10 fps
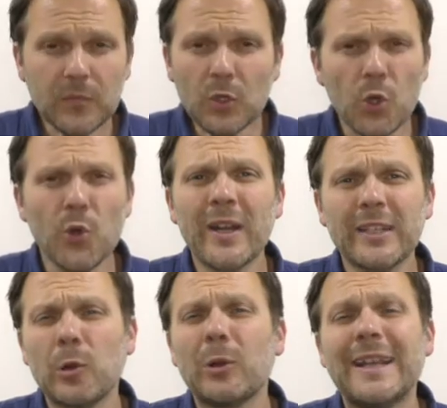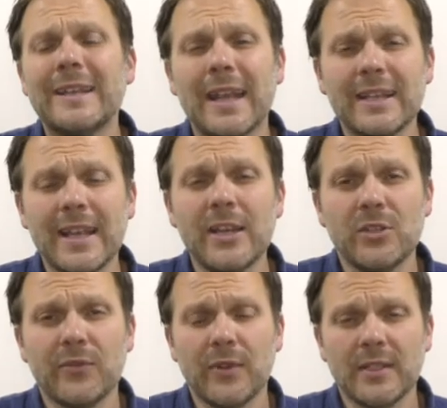or adding on
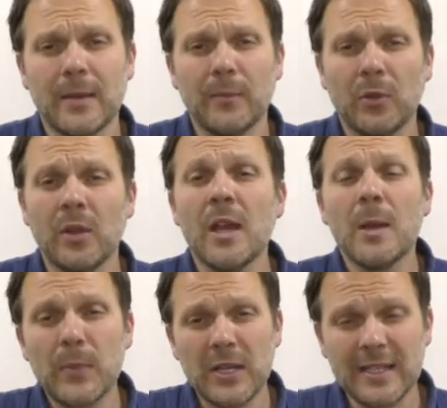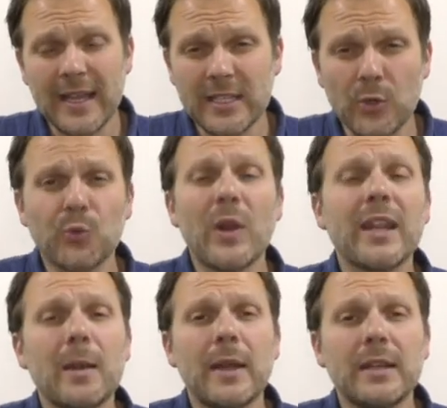indexation, for example, because that is a
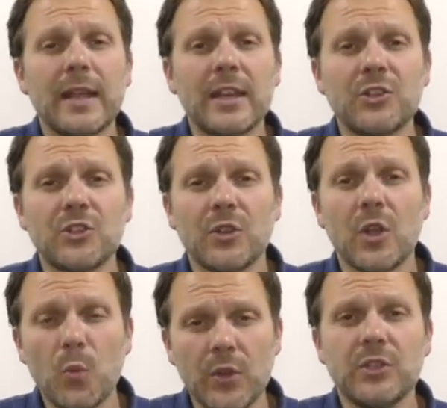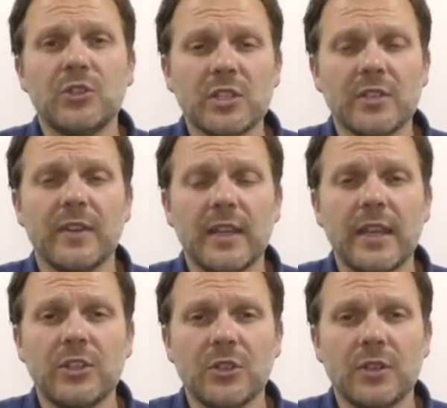recommendation with a
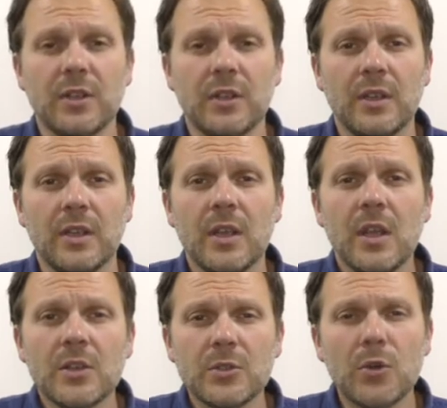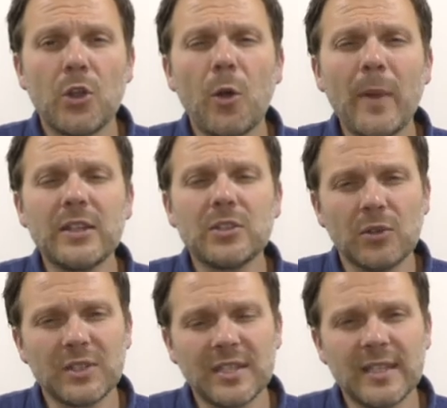justification. So comment
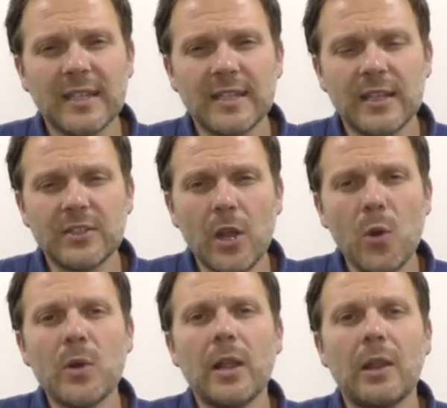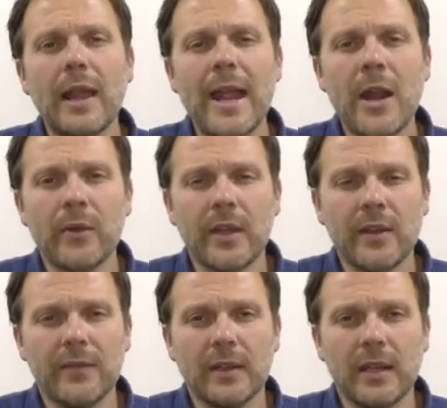on sits in its own little area,
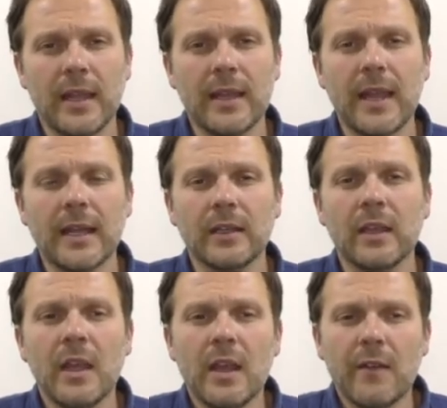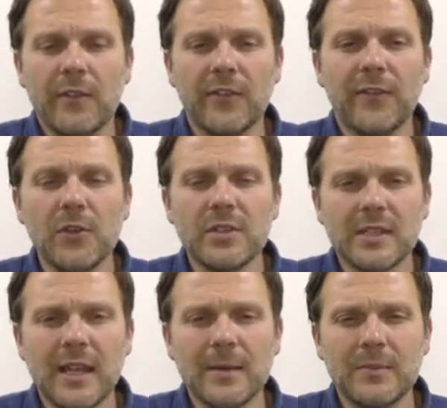if you like, and for the first
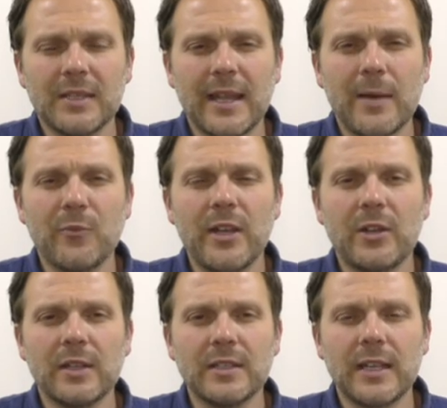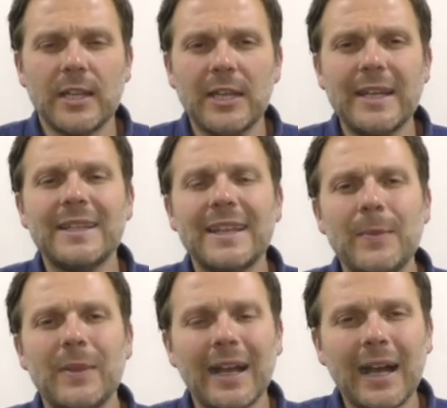time today, I'm really going to say you need to
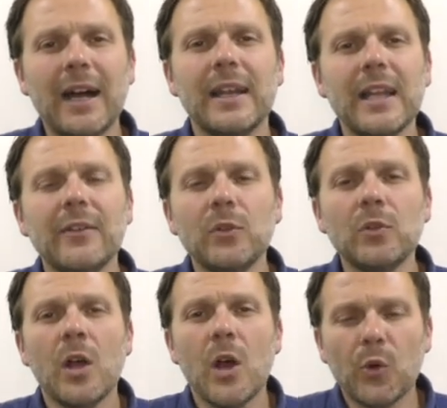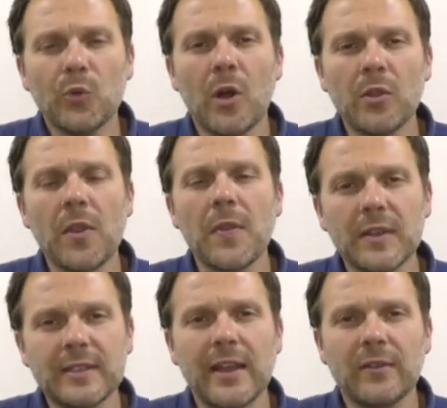keep it high level rather than the
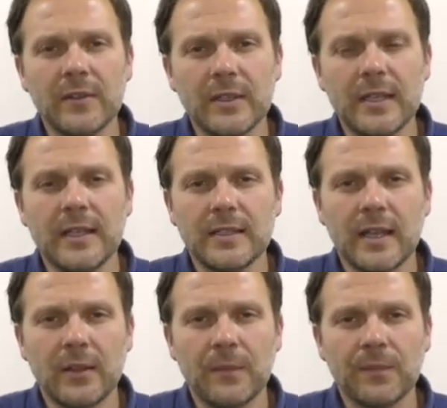devil in the detail.